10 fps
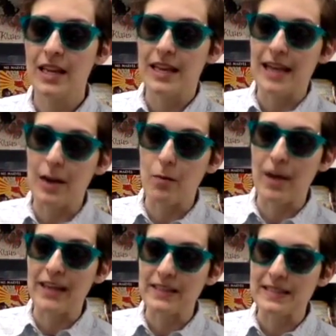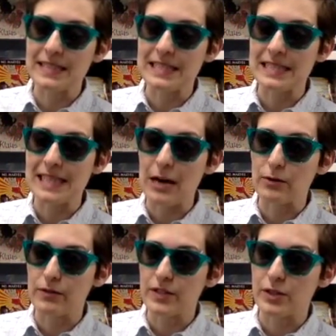Now, Miles is out
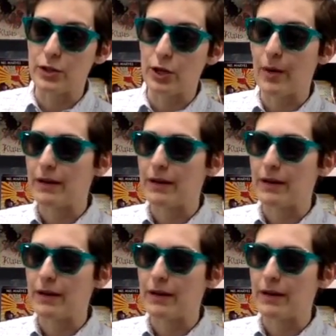of the studio,